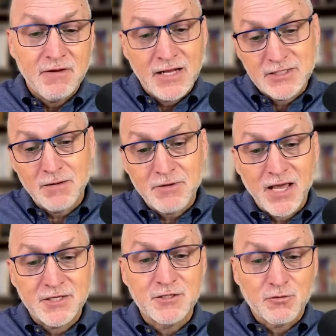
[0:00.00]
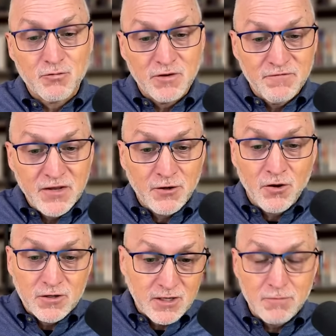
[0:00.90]
in some cases, reveal
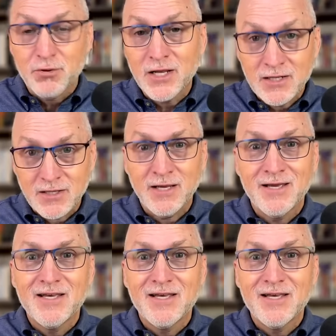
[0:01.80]
completely